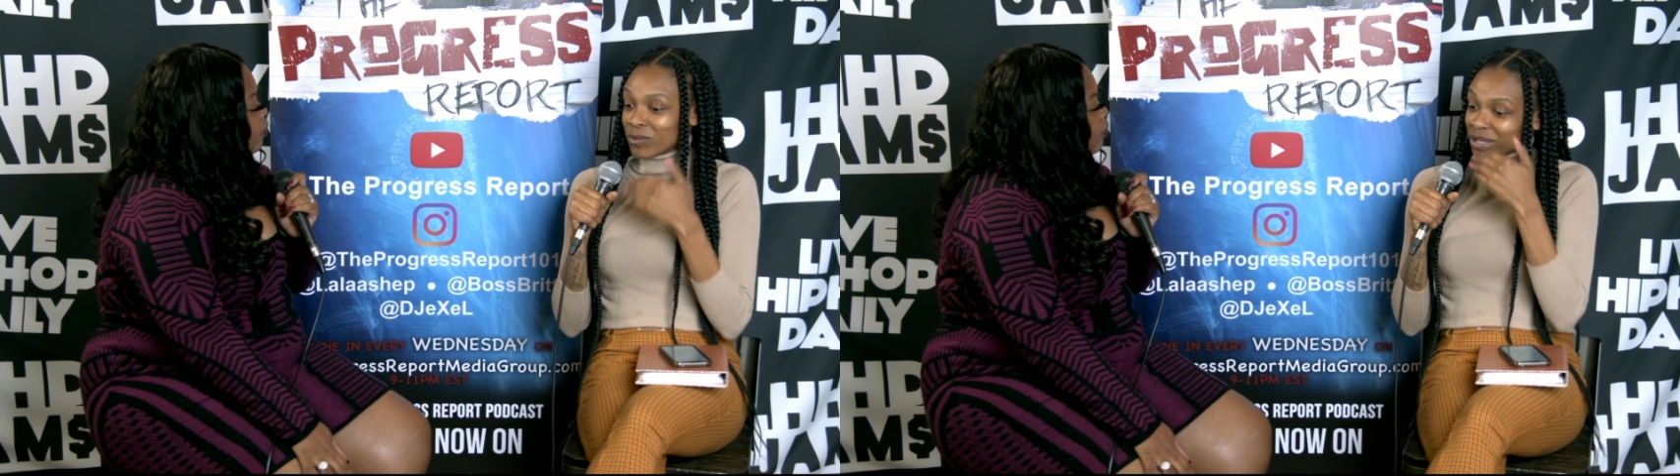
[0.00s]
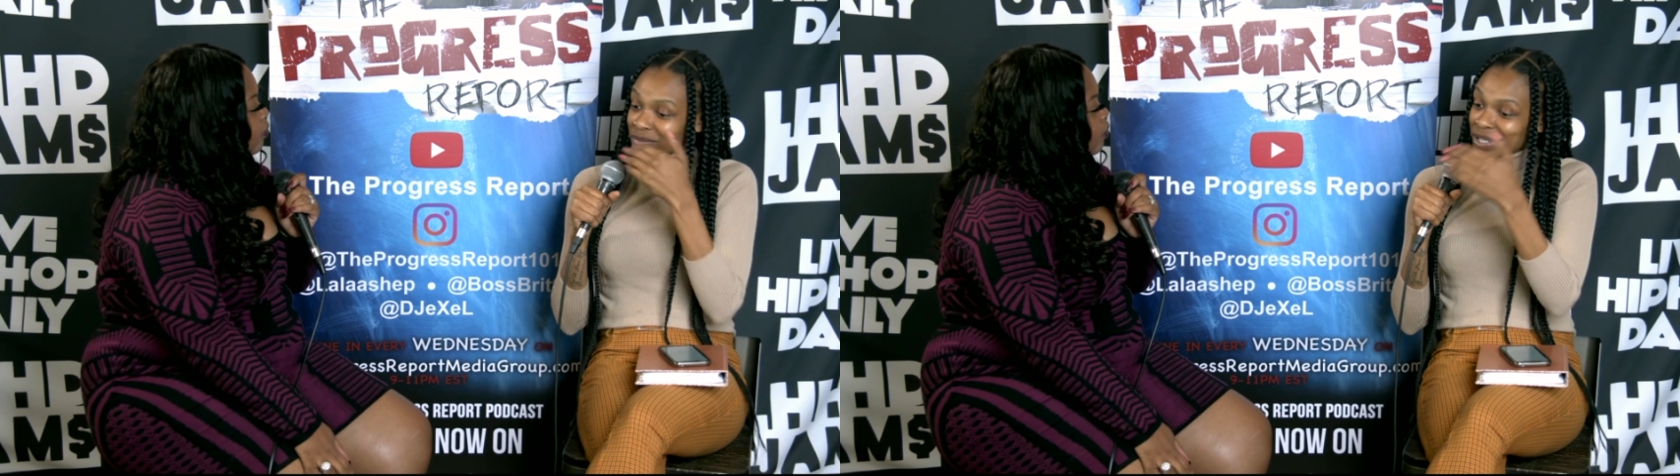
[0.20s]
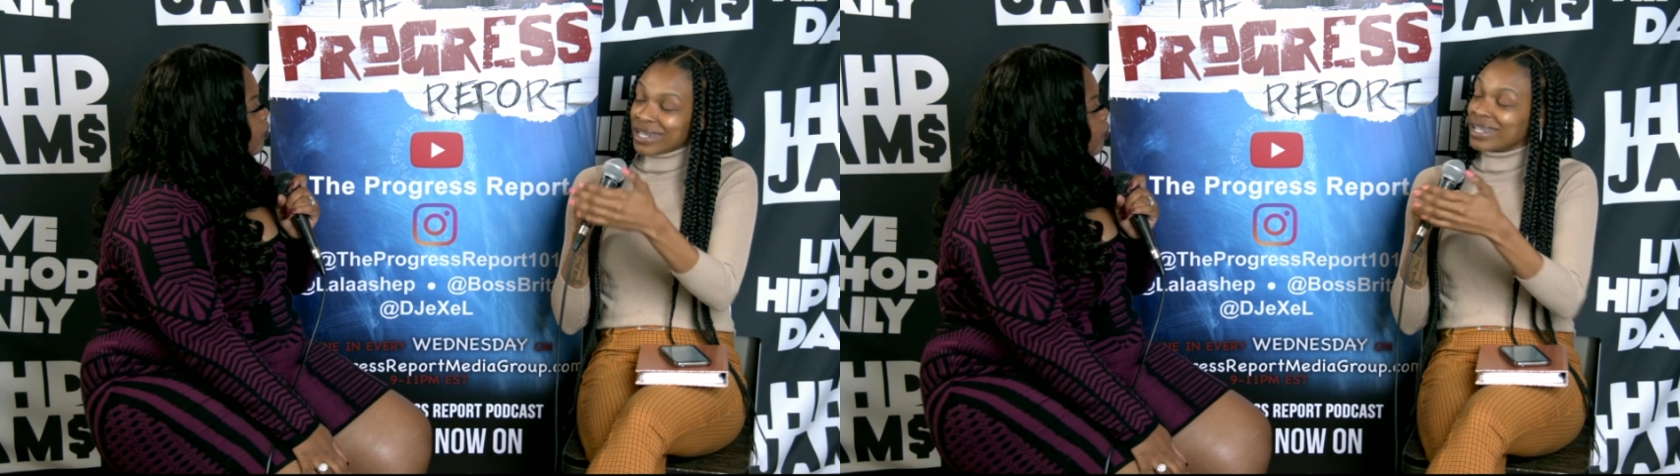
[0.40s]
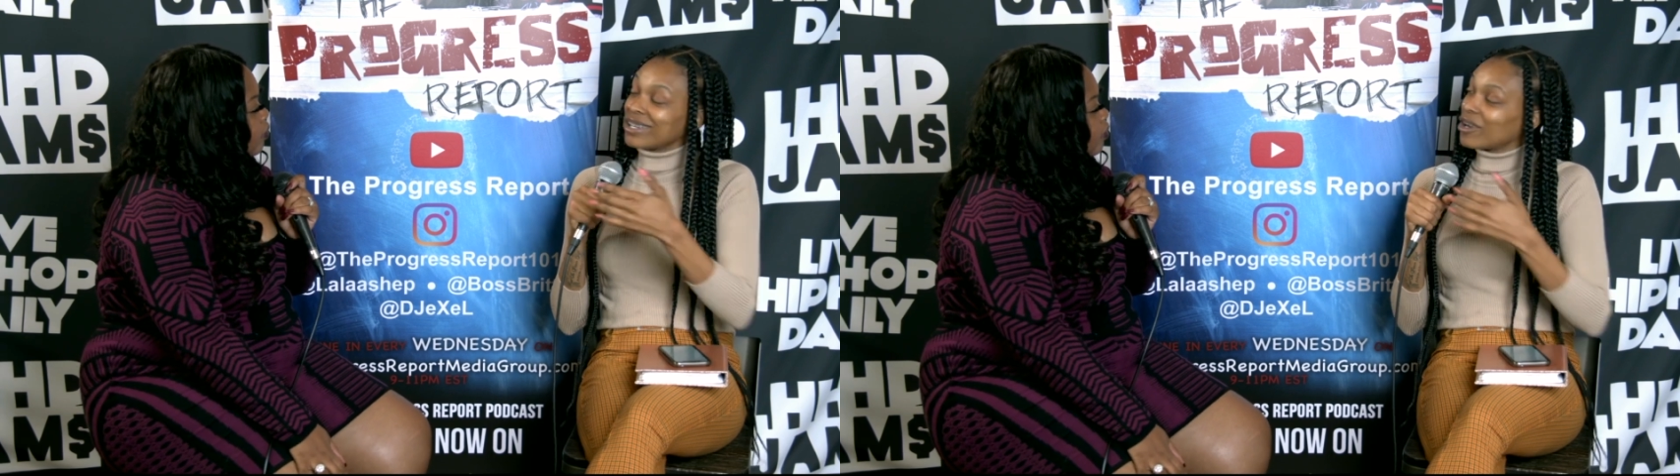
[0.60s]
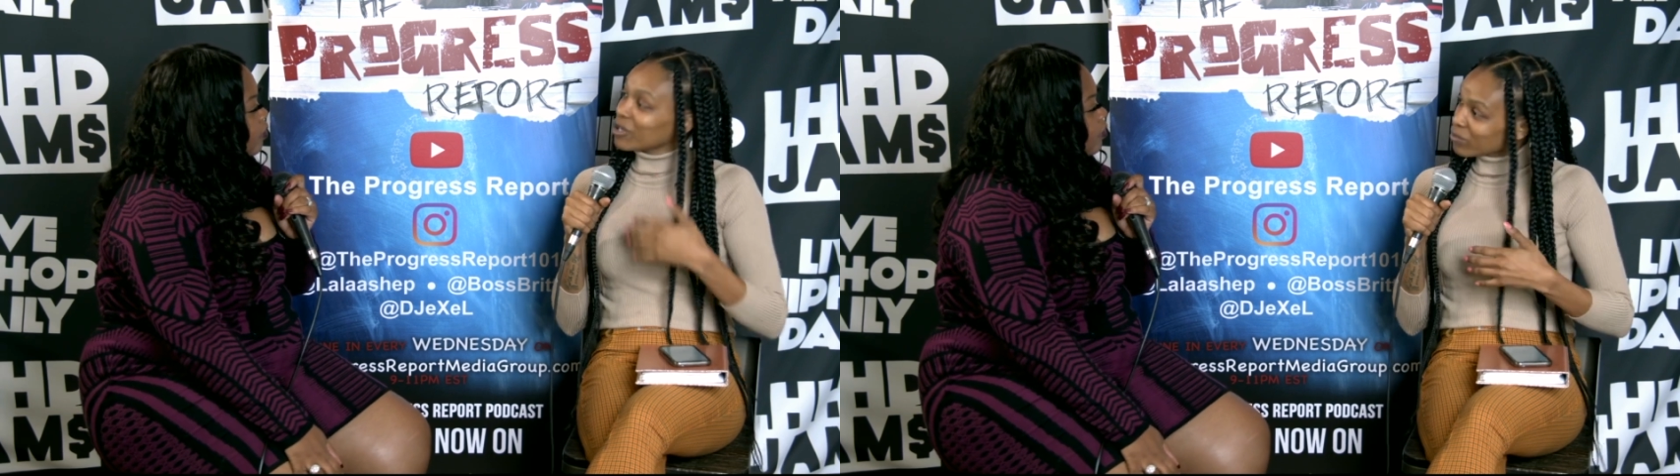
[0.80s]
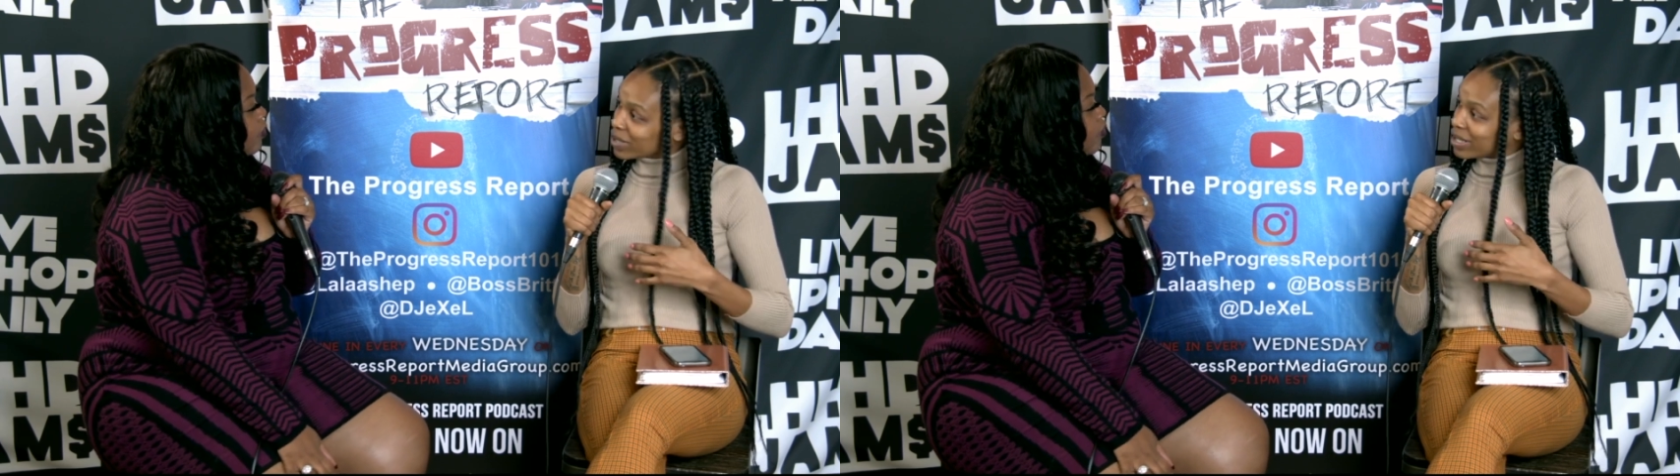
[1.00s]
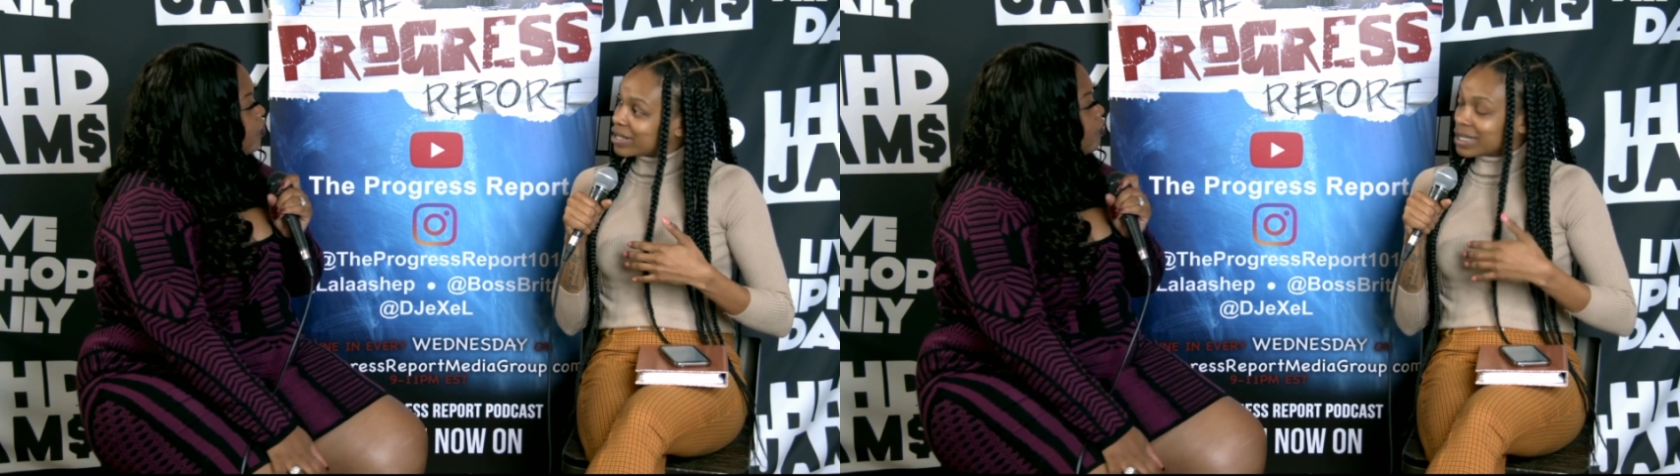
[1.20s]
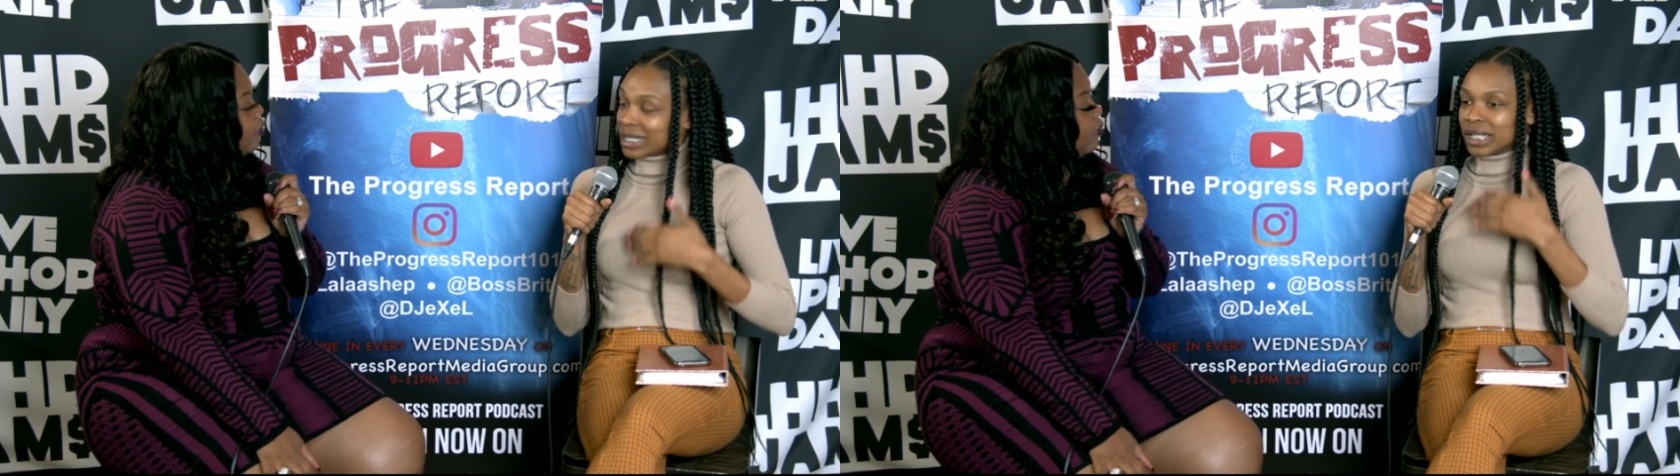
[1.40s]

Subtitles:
we've done in our careers,